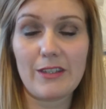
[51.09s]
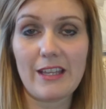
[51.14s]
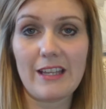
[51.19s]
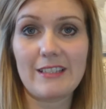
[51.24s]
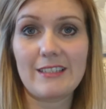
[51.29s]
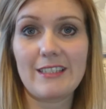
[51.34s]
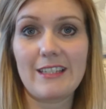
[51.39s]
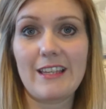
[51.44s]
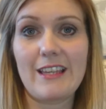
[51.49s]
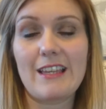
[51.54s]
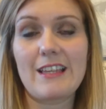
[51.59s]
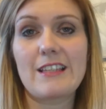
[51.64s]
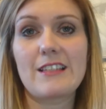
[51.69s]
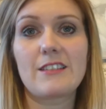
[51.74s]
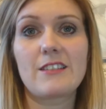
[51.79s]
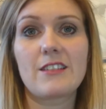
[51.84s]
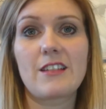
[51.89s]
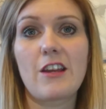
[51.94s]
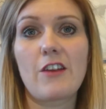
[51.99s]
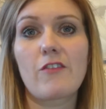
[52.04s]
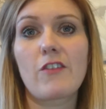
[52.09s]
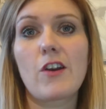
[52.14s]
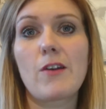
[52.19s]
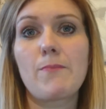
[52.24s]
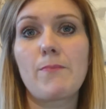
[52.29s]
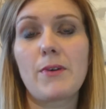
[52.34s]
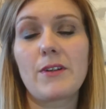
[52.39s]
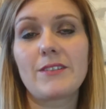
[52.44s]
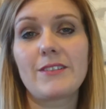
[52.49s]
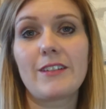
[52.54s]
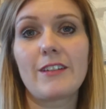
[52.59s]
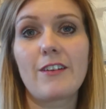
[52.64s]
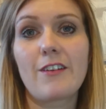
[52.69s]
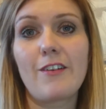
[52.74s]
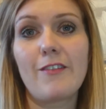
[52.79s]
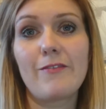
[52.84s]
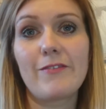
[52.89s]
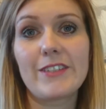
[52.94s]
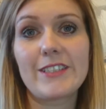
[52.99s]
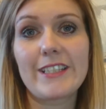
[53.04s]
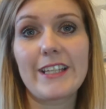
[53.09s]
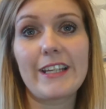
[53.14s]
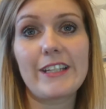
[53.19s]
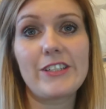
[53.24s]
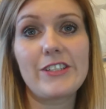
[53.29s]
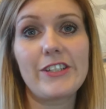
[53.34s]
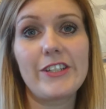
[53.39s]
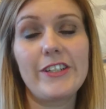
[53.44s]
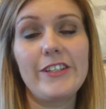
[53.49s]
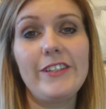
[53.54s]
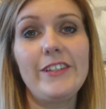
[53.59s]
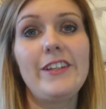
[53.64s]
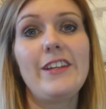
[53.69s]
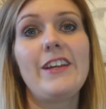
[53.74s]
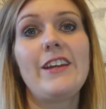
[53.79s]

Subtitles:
that it is a robotic conversation.